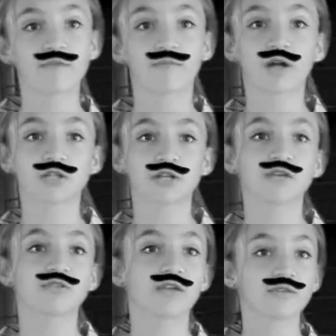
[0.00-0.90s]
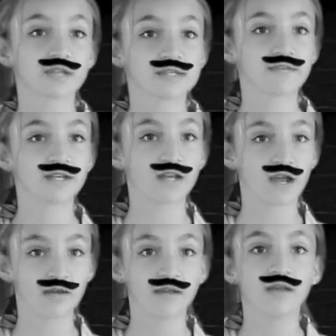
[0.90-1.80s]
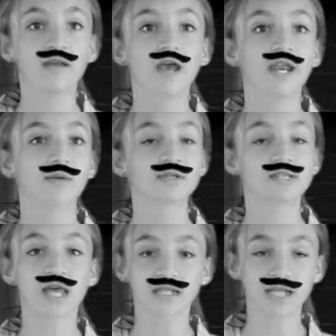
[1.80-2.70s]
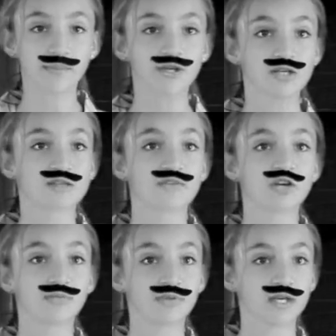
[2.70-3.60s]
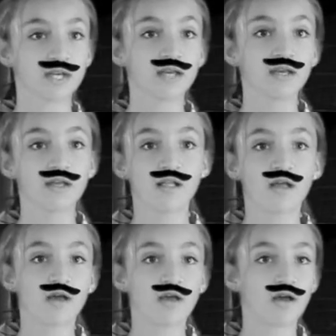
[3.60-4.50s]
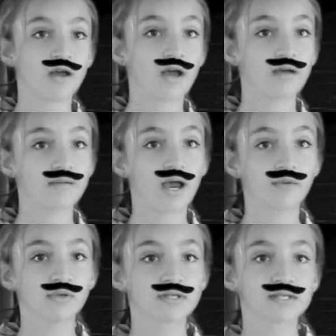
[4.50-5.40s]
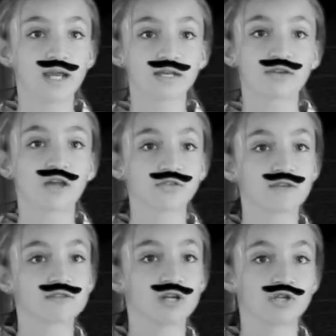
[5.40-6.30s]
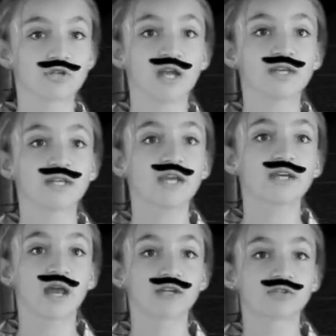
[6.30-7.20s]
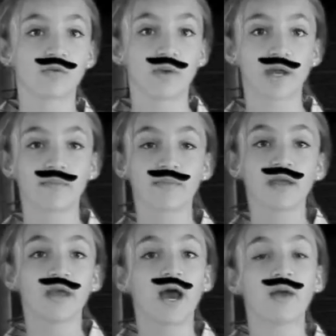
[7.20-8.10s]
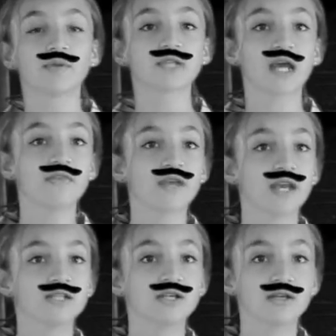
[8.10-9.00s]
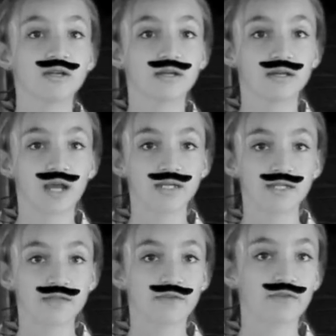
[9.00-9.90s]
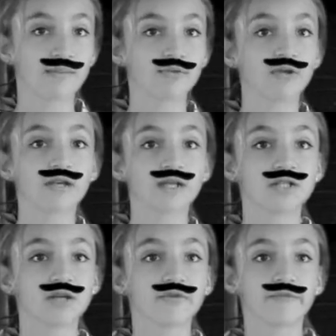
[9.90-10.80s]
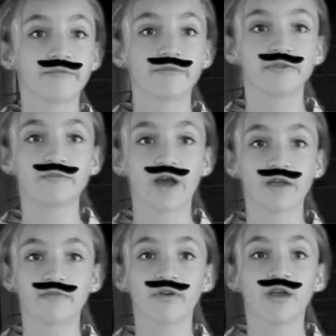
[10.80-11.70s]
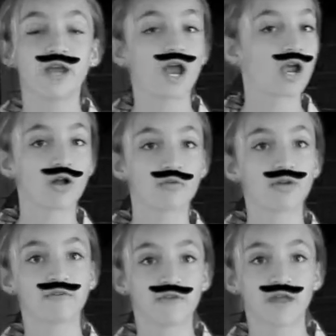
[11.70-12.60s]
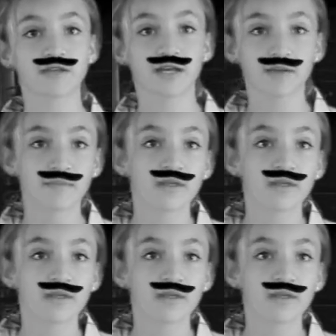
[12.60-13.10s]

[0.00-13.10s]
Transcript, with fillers: of March 1879, and I will sadly die because of inner bleeding. I will decide not to have surgery and die in a natural way. I will die on the 18th, of April 1955. I already fear that day.